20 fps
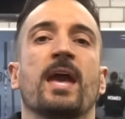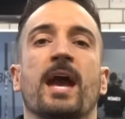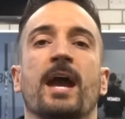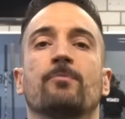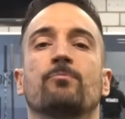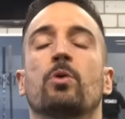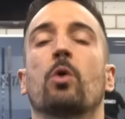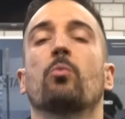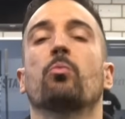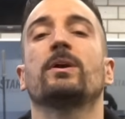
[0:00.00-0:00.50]

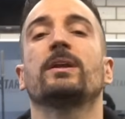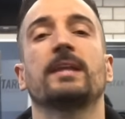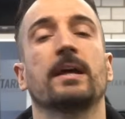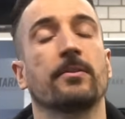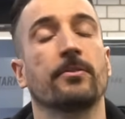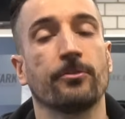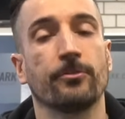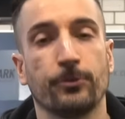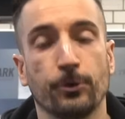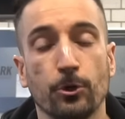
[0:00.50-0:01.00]
And what we
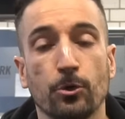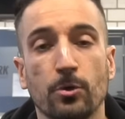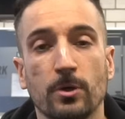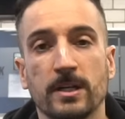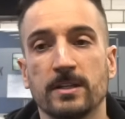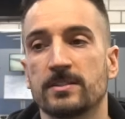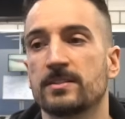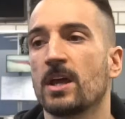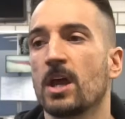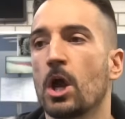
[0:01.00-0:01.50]
then do
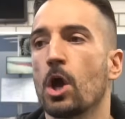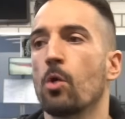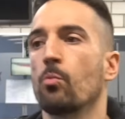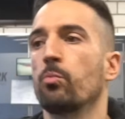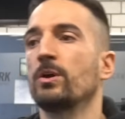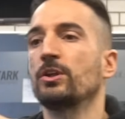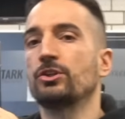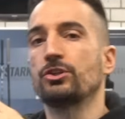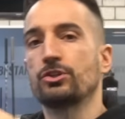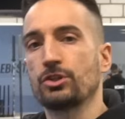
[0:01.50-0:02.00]
is
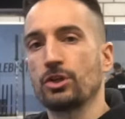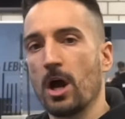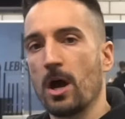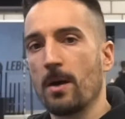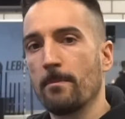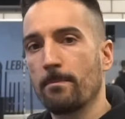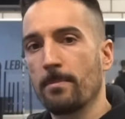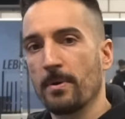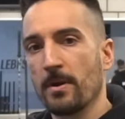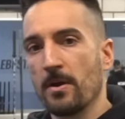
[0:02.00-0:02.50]
we
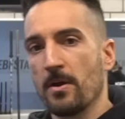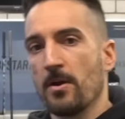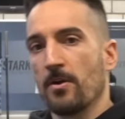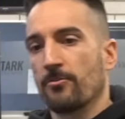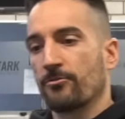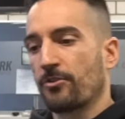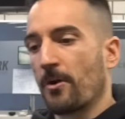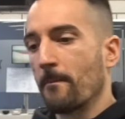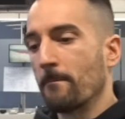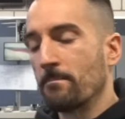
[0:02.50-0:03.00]
jump
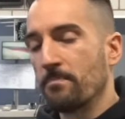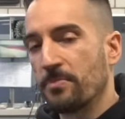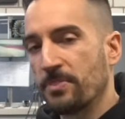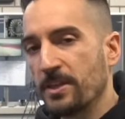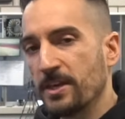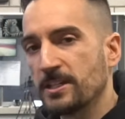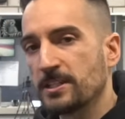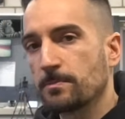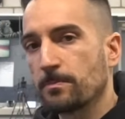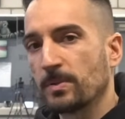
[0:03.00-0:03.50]
from
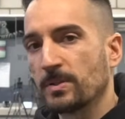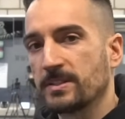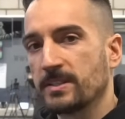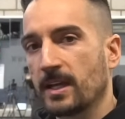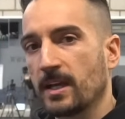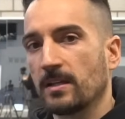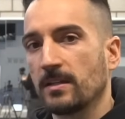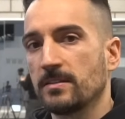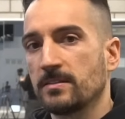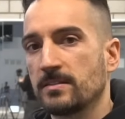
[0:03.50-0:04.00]
this
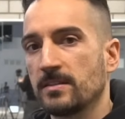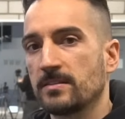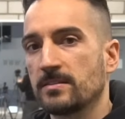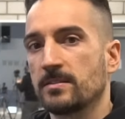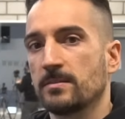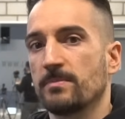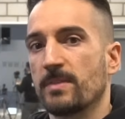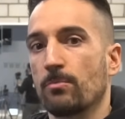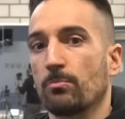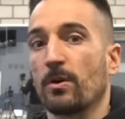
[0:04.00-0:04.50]
particular
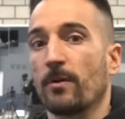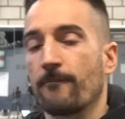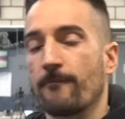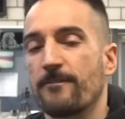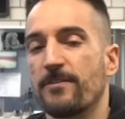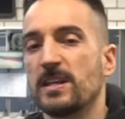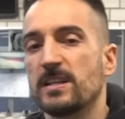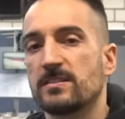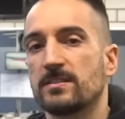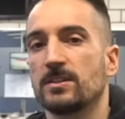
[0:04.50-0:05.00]
system that we're
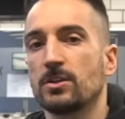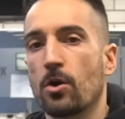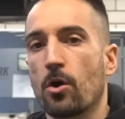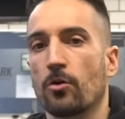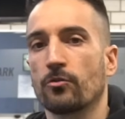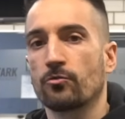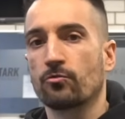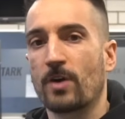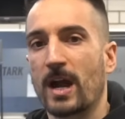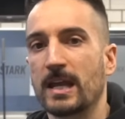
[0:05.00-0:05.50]
feasting
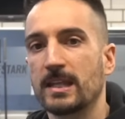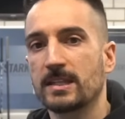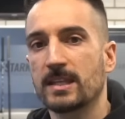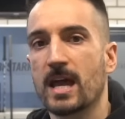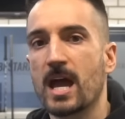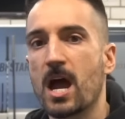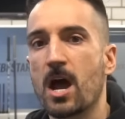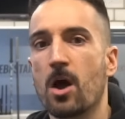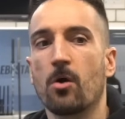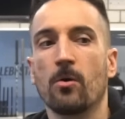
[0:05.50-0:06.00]
on right
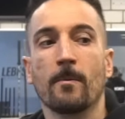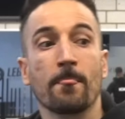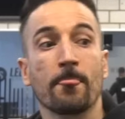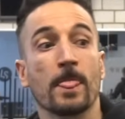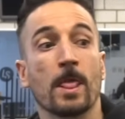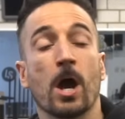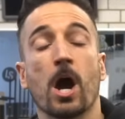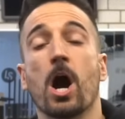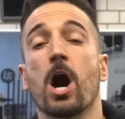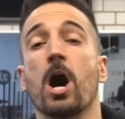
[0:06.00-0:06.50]
now
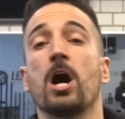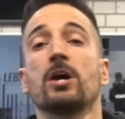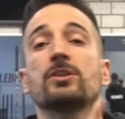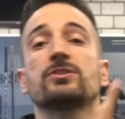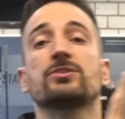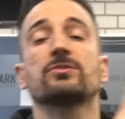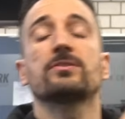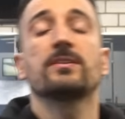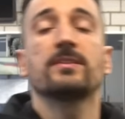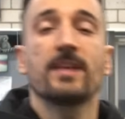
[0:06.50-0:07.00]

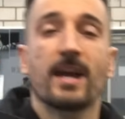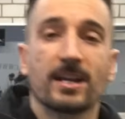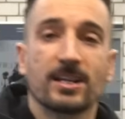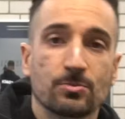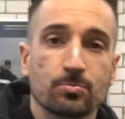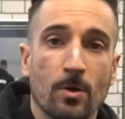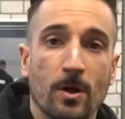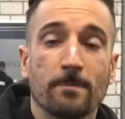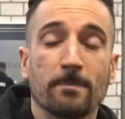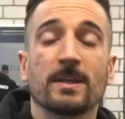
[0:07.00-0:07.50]
onto the
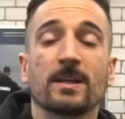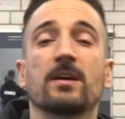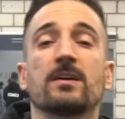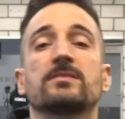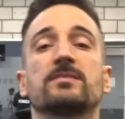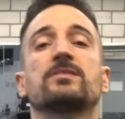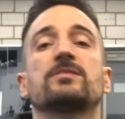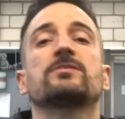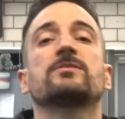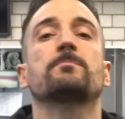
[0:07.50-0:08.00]
next one
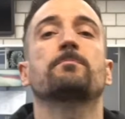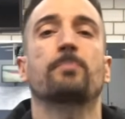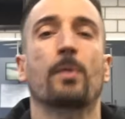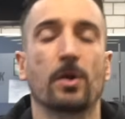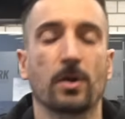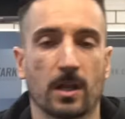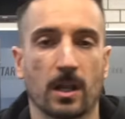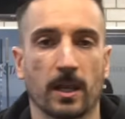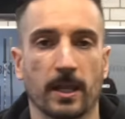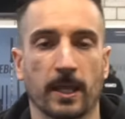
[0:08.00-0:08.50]
because it's
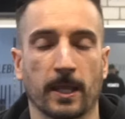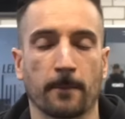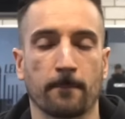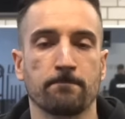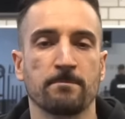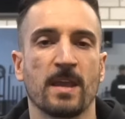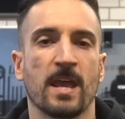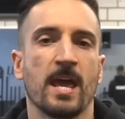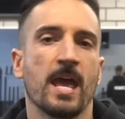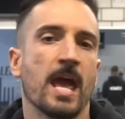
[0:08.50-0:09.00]
sparkling
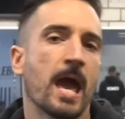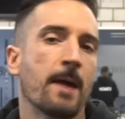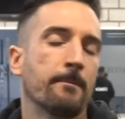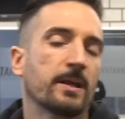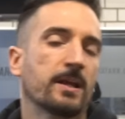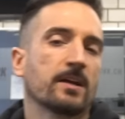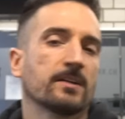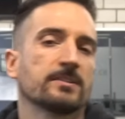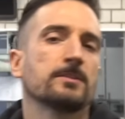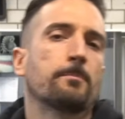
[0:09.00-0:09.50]
and
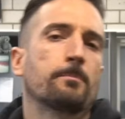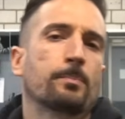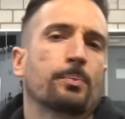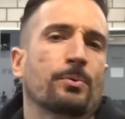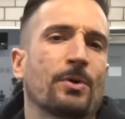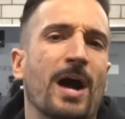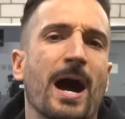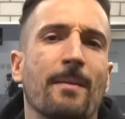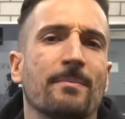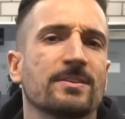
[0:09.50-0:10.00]
because it
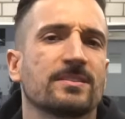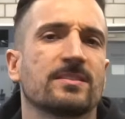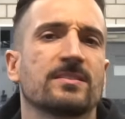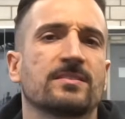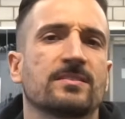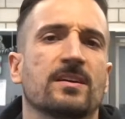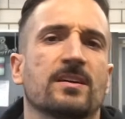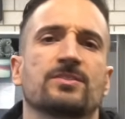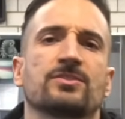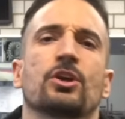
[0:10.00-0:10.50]

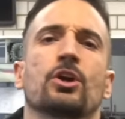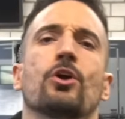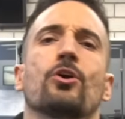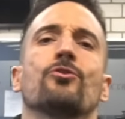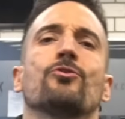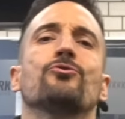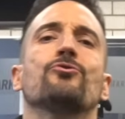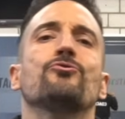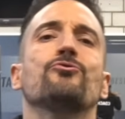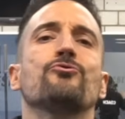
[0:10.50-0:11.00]
promises us
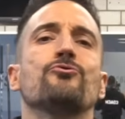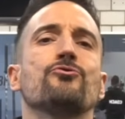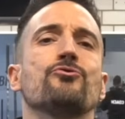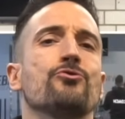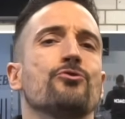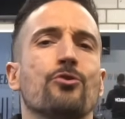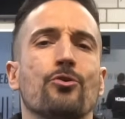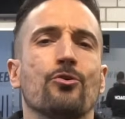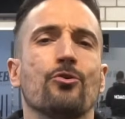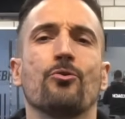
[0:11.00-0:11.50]

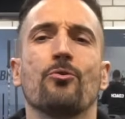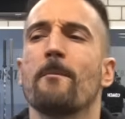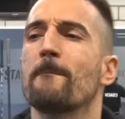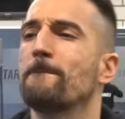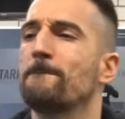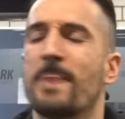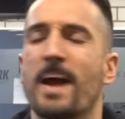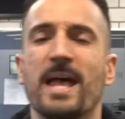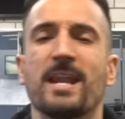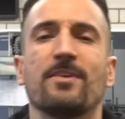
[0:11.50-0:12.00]
new
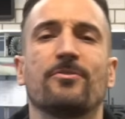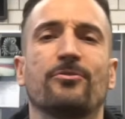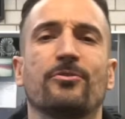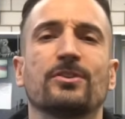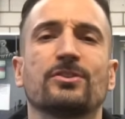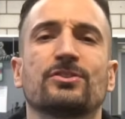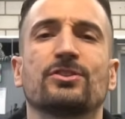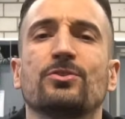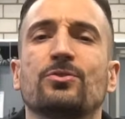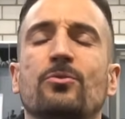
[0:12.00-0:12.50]

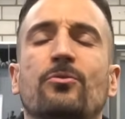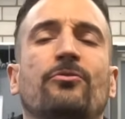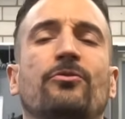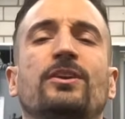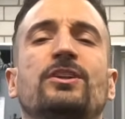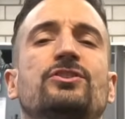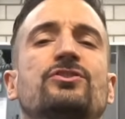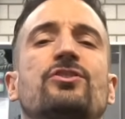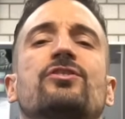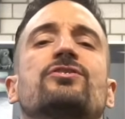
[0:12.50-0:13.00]
benefits, new
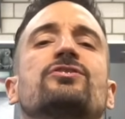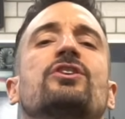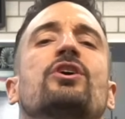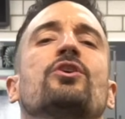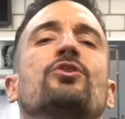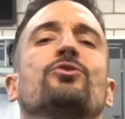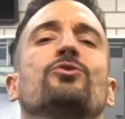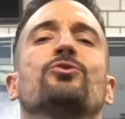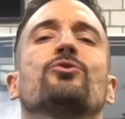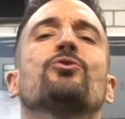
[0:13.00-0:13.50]
features,
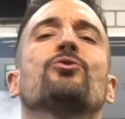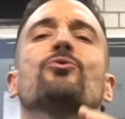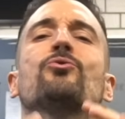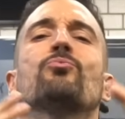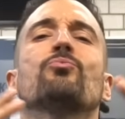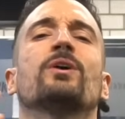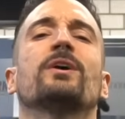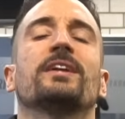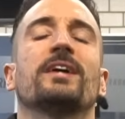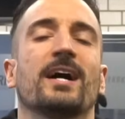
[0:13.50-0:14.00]
new
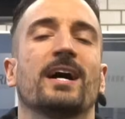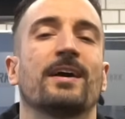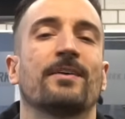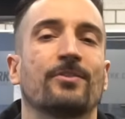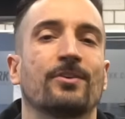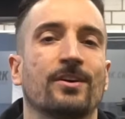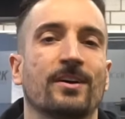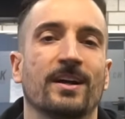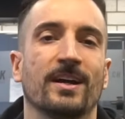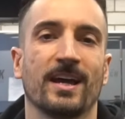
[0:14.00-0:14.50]

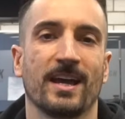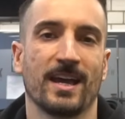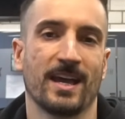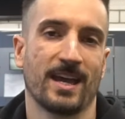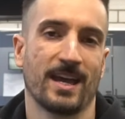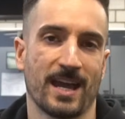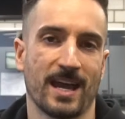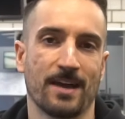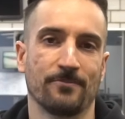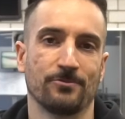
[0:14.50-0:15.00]
whatever
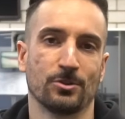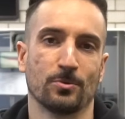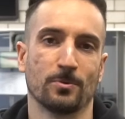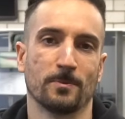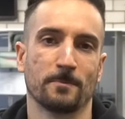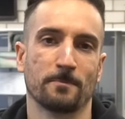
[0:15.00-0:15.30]
have you.